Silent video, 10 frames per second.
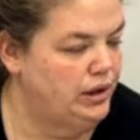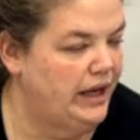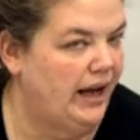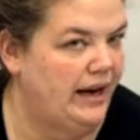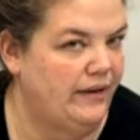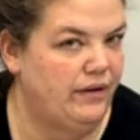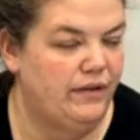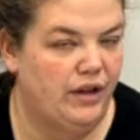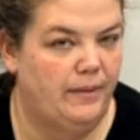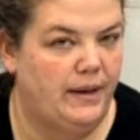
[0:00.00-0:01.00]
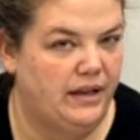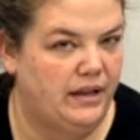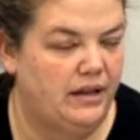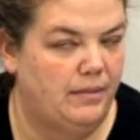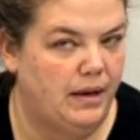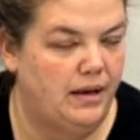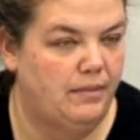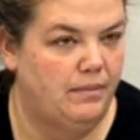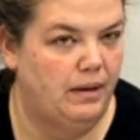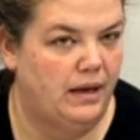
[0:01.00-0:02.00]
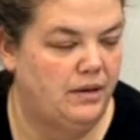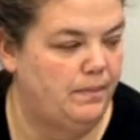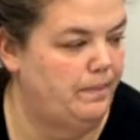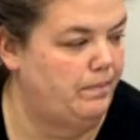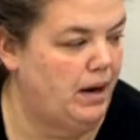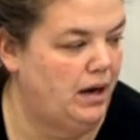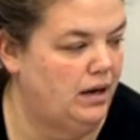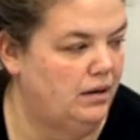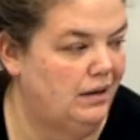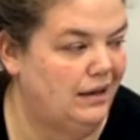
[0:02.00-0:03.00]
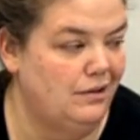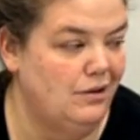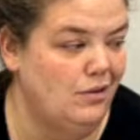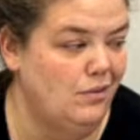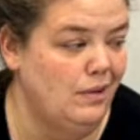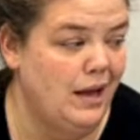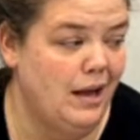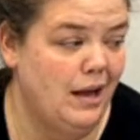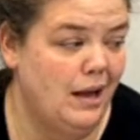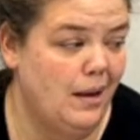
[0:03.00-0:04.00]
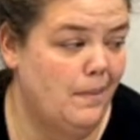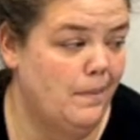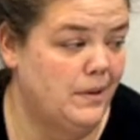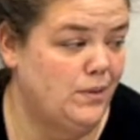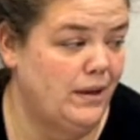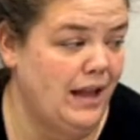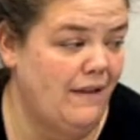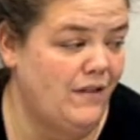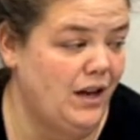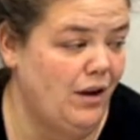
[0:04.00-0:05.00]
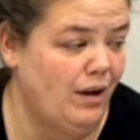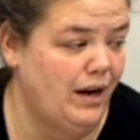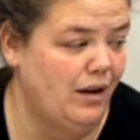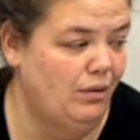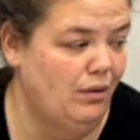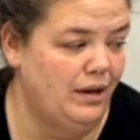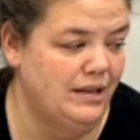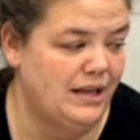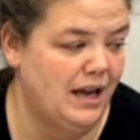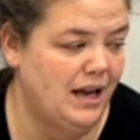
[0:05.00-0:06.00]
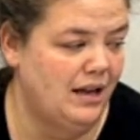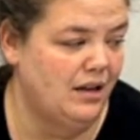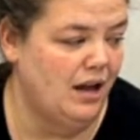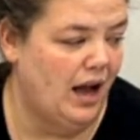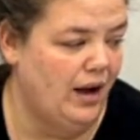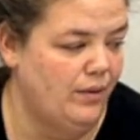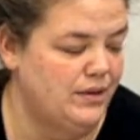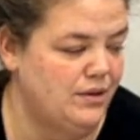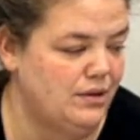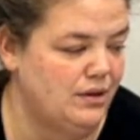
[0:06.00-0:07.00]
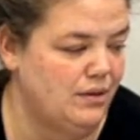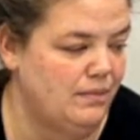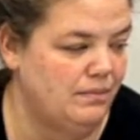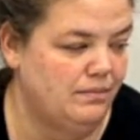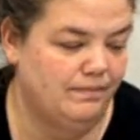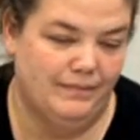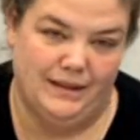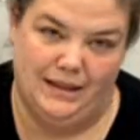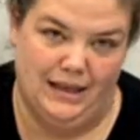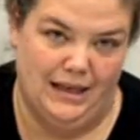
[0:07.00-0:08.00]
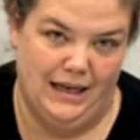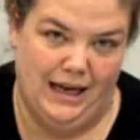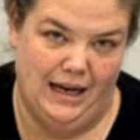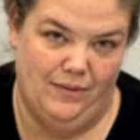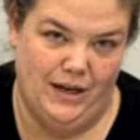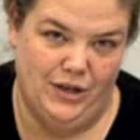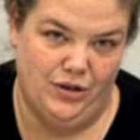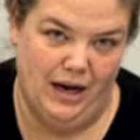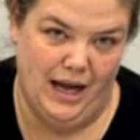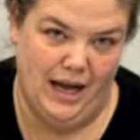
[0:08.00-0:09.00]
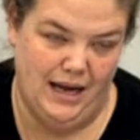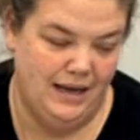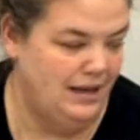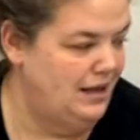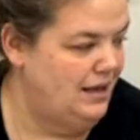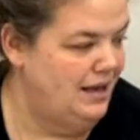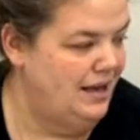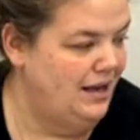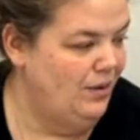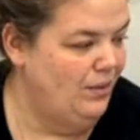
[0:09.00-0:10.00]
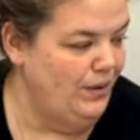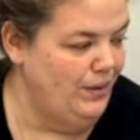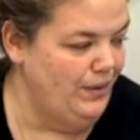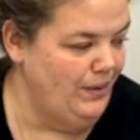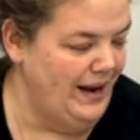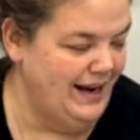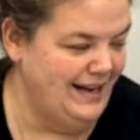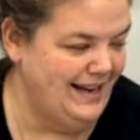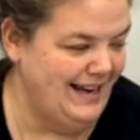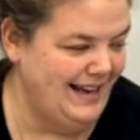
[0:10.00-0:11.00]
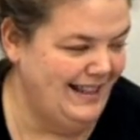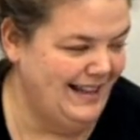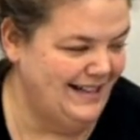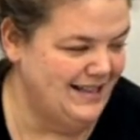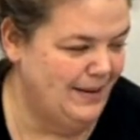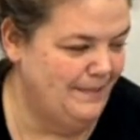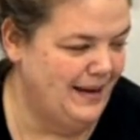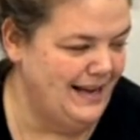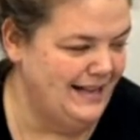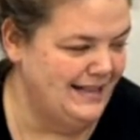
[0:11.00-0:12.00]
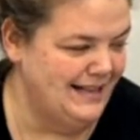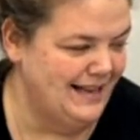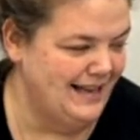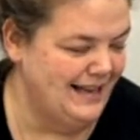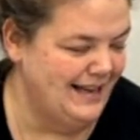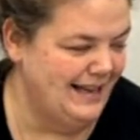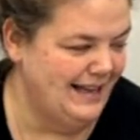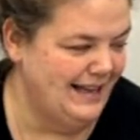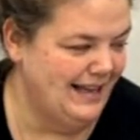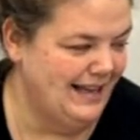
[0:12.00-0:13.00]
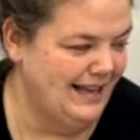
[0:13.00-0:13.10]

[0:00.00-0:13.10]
Yeah, I never even thought about that. That might play in part. I don't know. Between that video and now Laura saying I always use them, I kind of want to try. Woohoo, Andy. That's amazing.